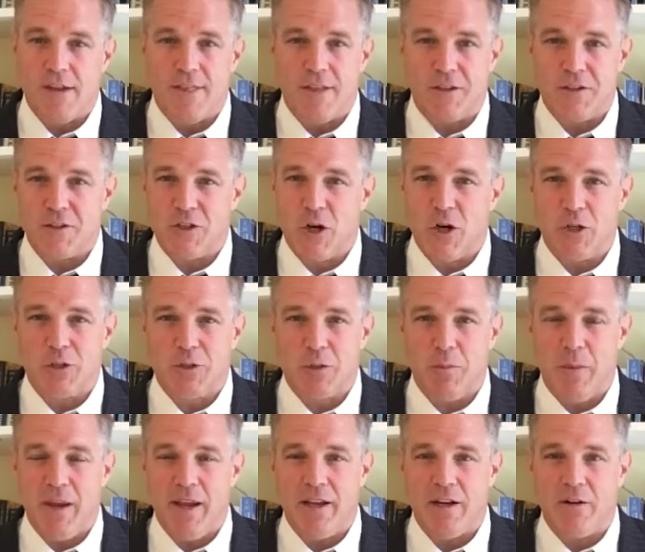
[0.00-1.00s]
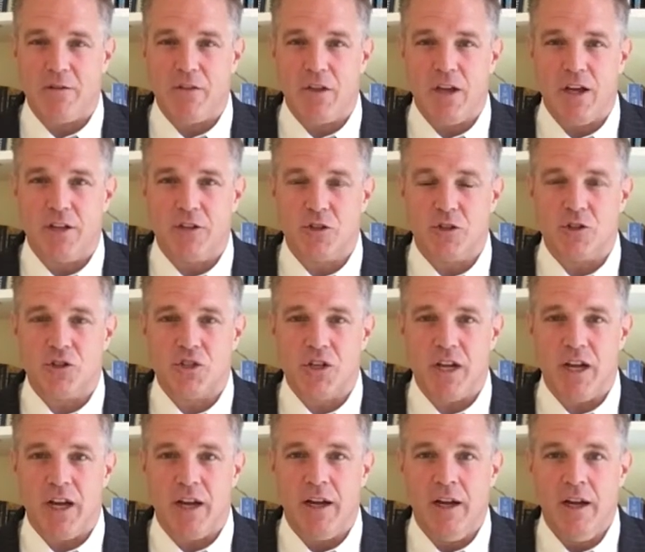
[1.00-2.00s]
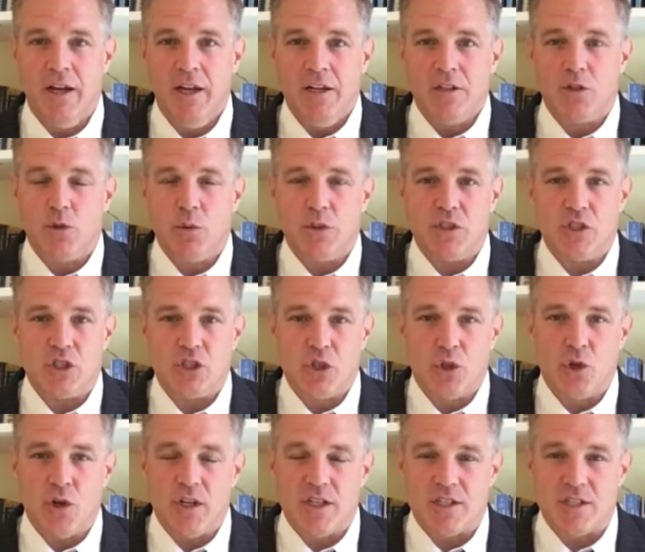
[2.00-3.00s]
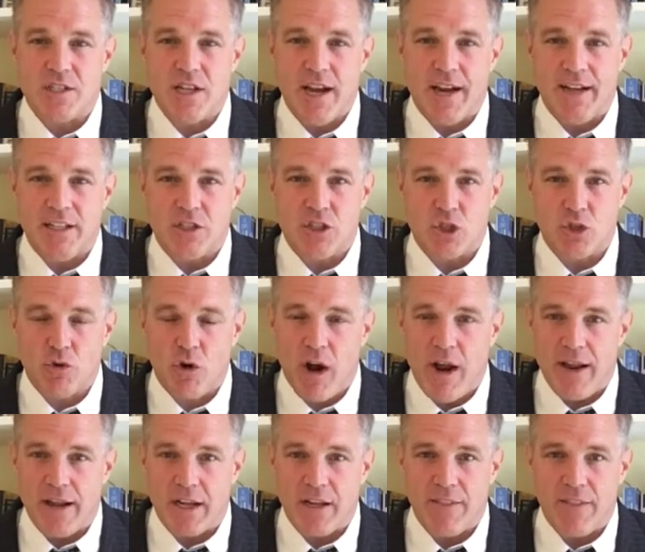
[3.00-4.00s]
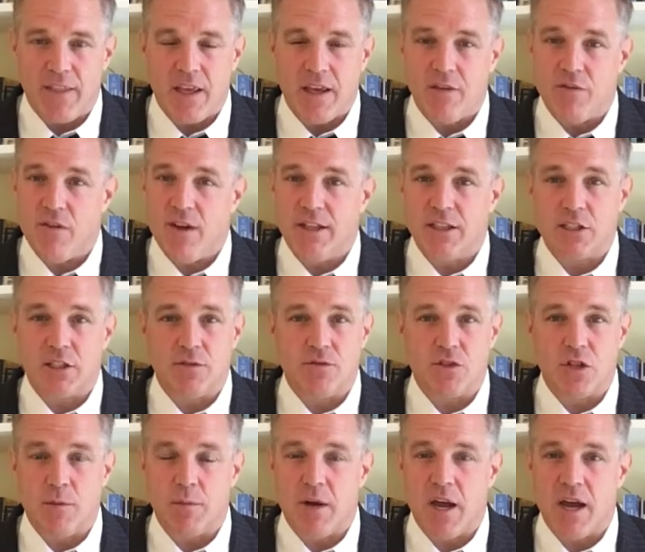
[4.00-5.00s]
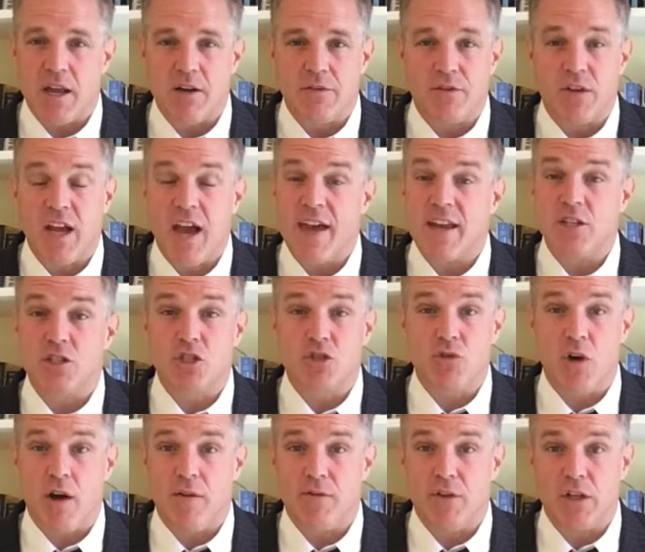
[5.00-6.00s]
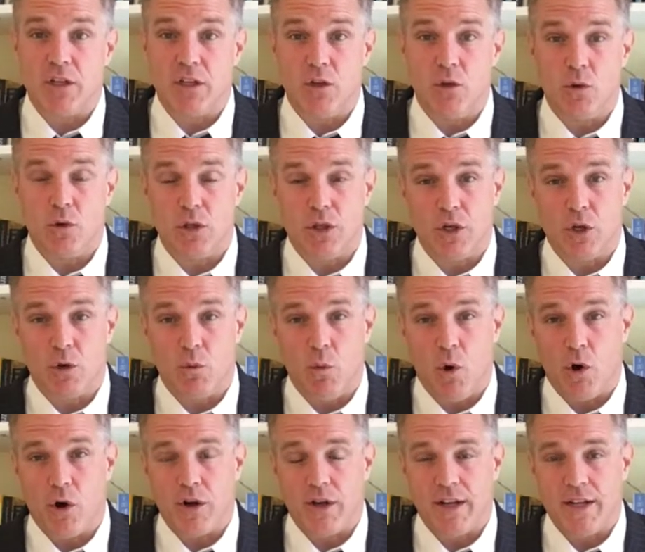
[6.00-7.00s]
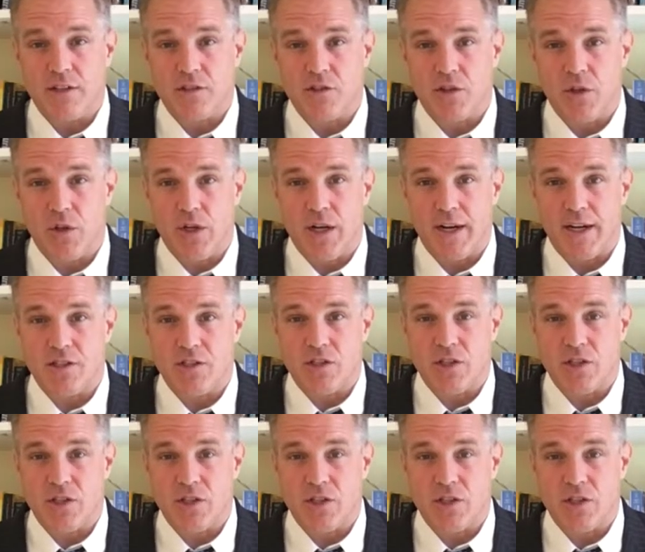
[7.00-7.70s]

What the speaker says: in the dark domain of the undersea to ensure a second strike in the event of some kind of catastrophic nuclear war against the United